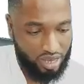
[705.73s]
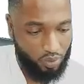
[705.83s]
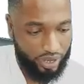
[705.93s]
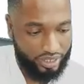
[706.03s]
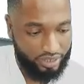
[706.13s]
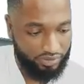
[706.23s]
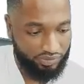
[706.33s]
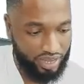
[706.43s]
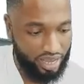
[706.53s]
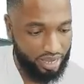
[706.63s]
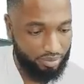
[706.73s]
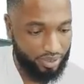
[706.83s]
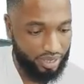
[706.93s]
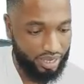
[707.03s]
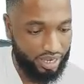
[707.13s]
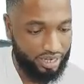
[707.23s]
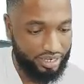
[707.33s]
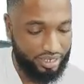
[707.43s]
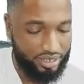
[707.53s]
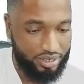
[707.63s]
waste of time. A,
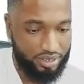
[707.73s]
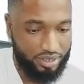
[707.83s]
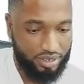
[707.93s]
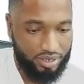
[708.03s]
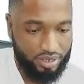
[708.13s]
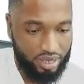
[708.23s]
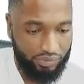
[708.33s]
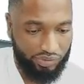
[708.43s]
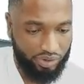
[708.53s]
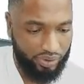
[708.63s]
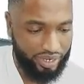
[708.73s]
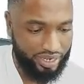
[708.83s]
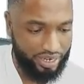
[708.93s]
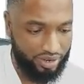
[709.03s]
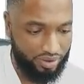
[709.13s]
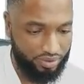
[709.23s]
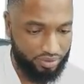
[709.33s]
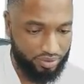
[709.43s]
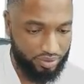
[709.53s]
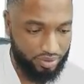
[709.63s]
D, everything with D now.
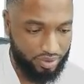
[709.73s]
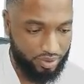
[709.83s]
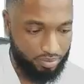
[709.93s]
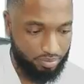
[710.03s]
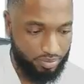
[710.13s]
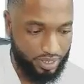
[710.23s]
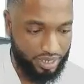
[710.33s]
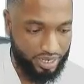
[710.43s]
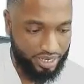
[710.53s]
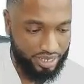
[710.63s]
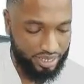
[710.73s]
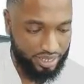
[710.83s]
B, D,